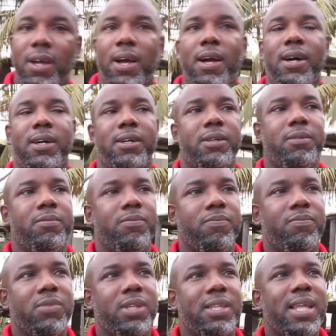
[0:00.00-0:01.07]
Um,
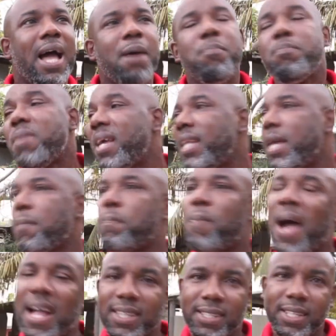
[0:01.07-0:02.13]
that mainly
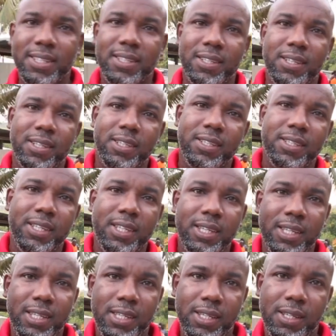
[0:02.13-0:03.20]
impacted
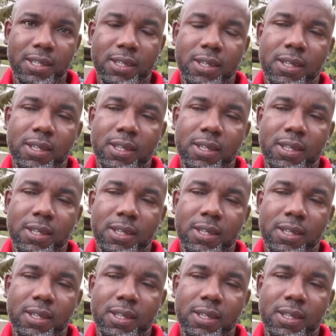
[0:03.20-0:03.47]
the